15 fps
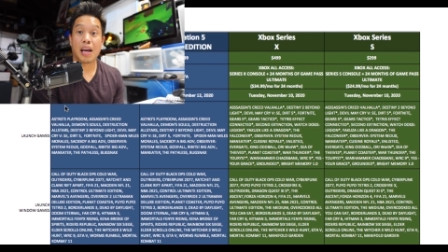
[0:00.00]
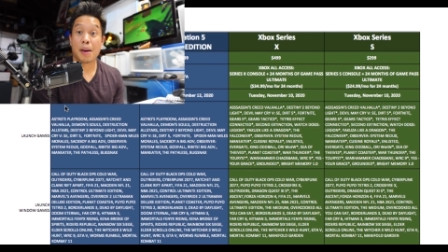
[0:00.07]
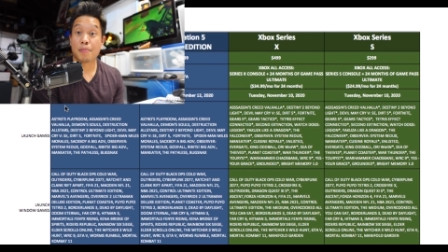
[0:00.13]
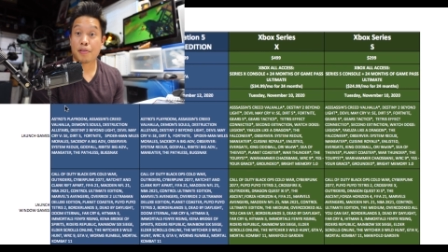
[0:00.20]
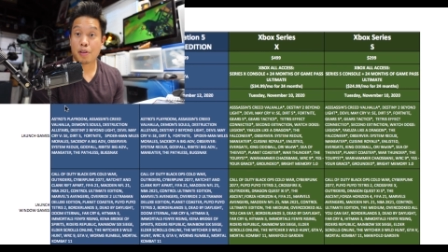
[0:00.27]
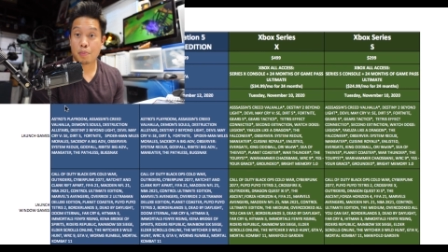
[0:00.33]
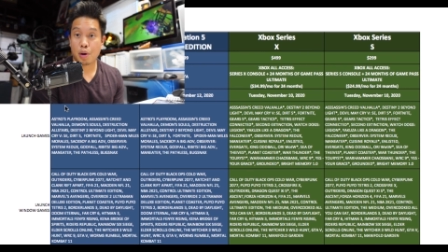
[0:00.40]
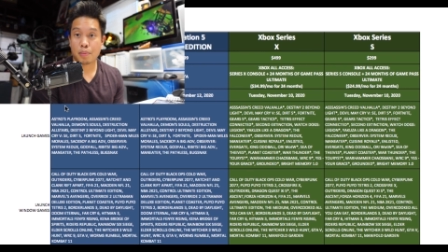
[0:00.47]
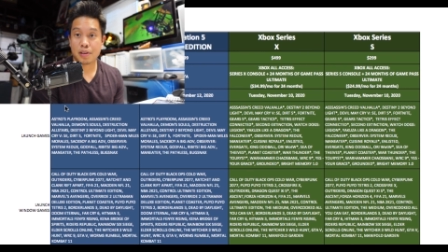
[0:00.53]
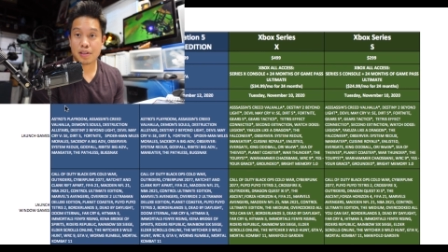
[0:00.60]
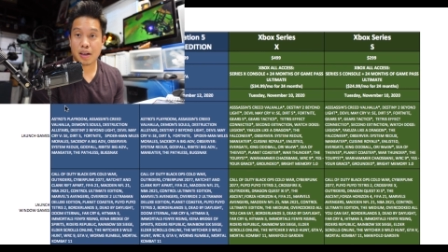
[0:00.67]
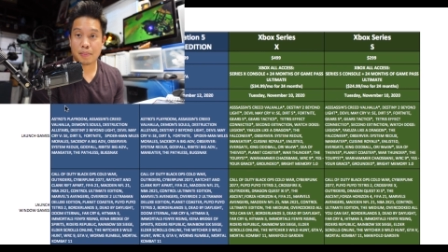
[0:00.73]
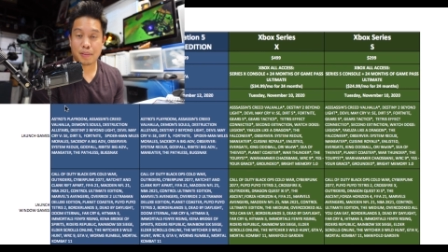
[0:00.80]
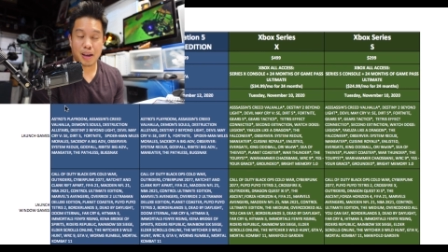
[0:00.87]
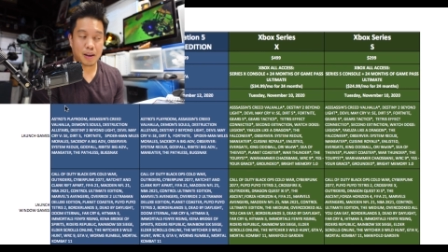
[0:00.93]
game of the
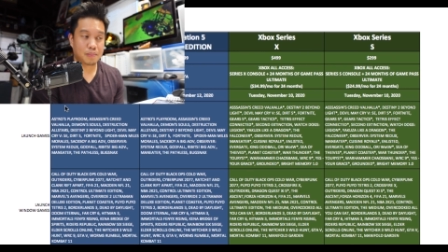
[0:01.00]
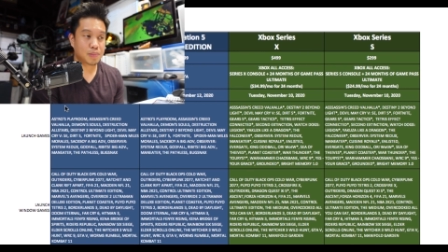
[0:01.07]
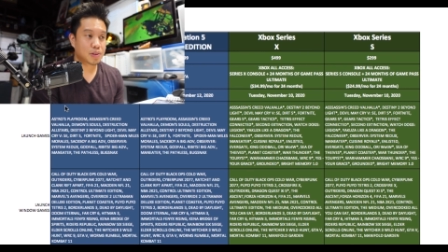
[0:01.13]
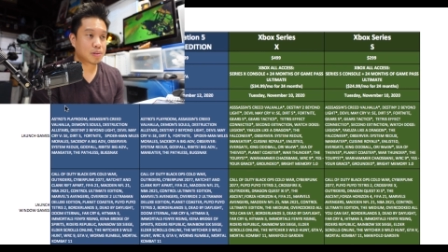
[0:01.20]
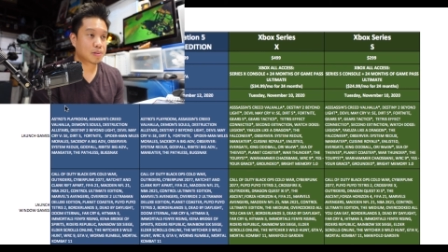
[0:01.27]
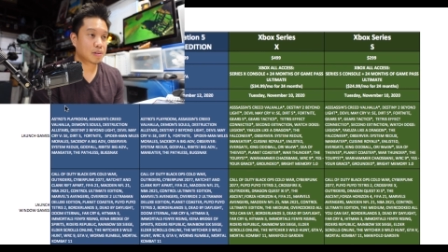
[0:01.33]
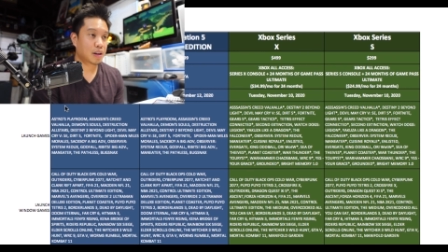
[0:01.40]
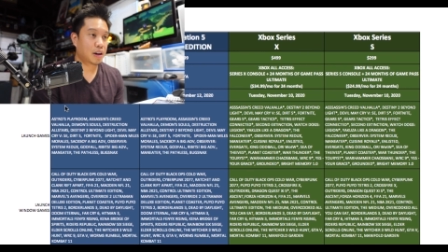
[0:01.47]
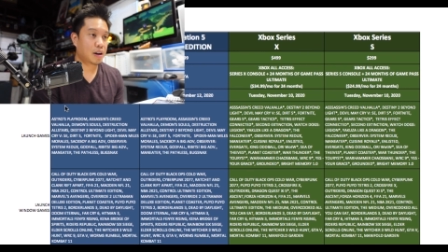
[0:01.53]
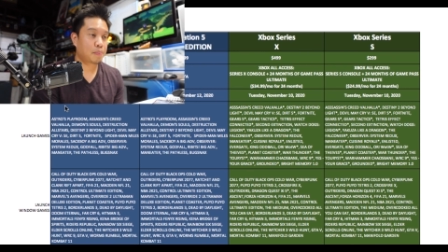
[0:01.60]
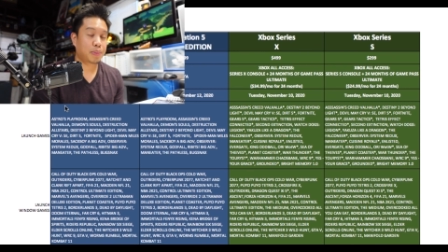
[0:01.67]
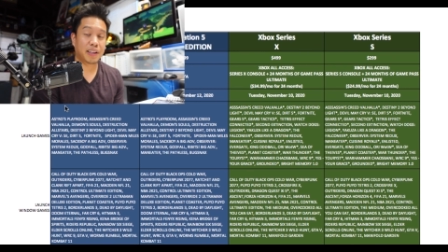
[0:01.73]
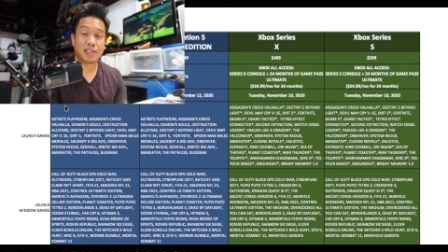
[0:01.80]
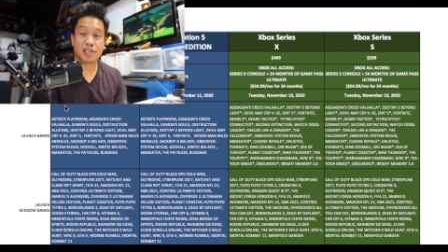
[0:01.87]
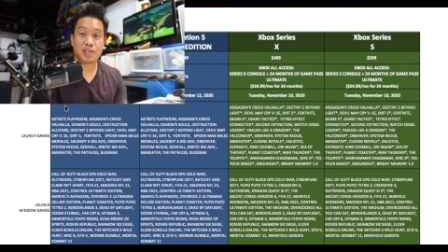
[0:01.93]
moment type games,
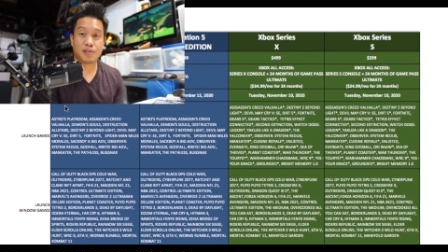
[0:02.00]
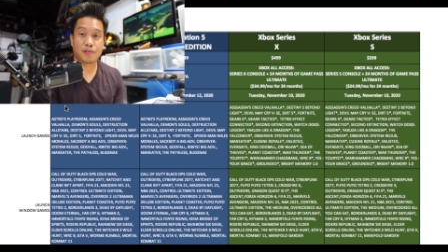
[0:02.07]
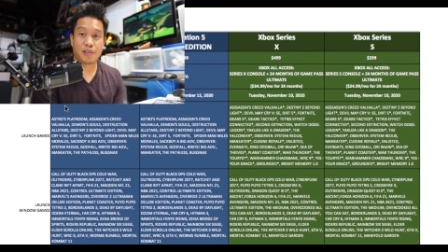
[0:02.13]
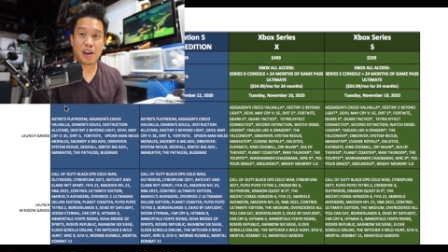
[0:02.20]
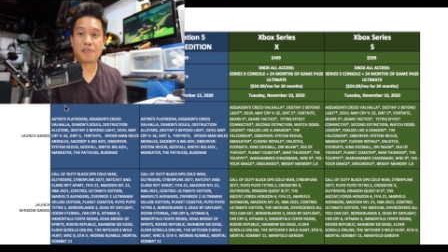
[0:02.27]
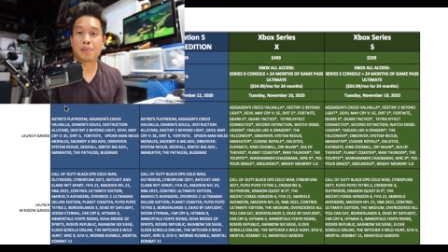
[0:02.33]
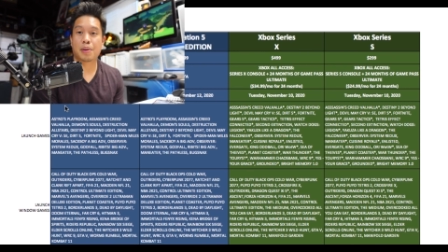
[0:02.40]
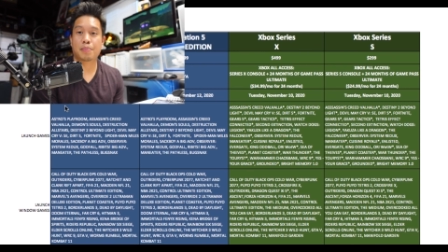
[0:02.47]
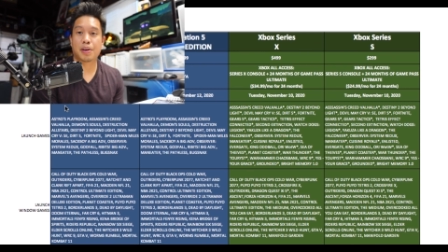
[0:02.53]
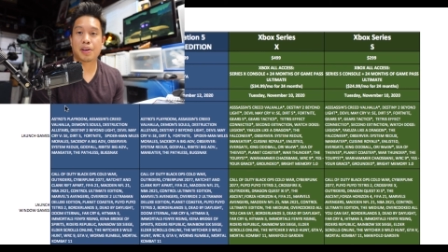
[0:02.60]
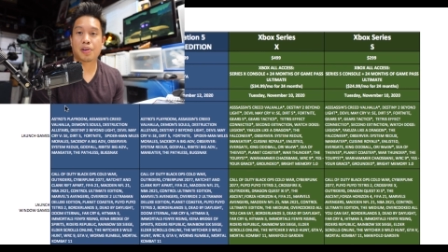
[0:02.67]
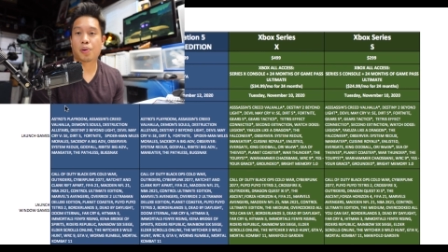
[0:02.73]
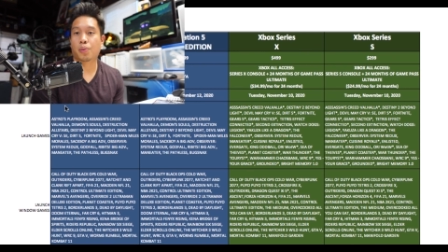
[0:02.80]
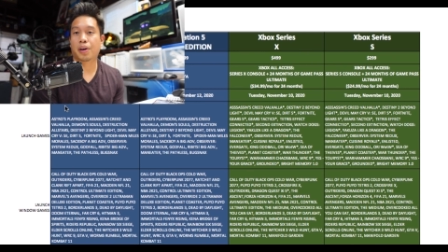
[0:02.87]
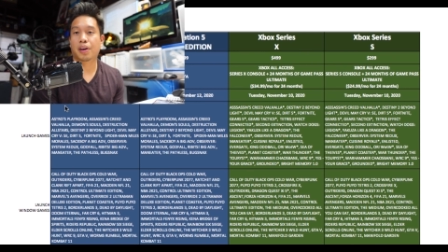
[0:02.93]
PlayStation 5 might be
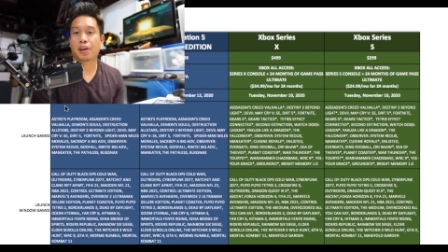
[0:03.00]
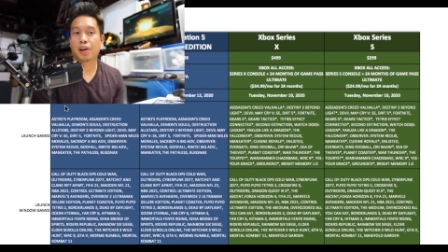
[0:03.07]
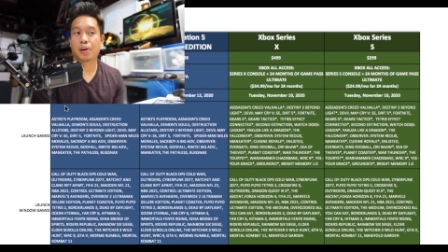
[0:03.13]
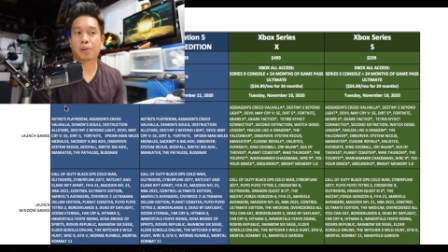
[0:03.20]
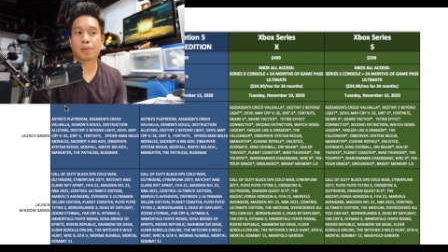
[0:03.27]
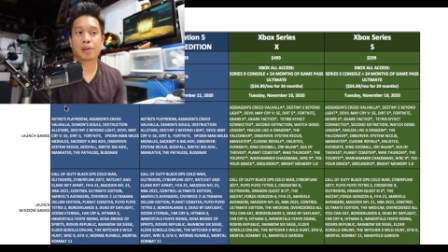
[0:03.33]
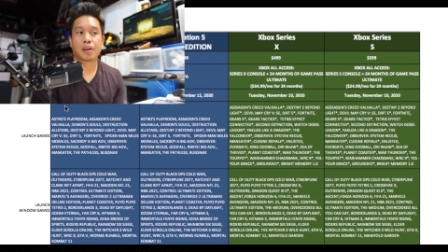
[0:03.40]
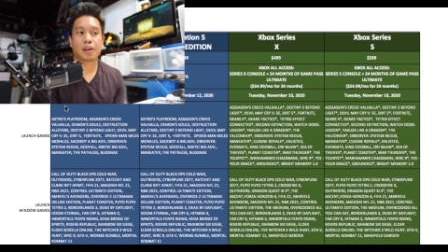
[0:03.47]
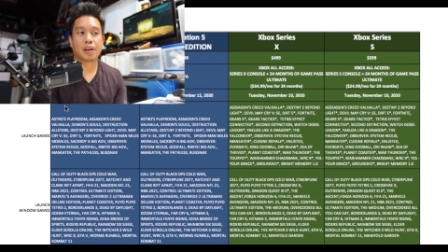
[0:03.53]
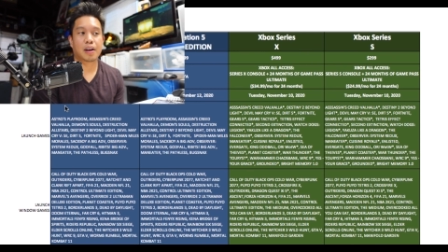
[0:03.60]
your way to go,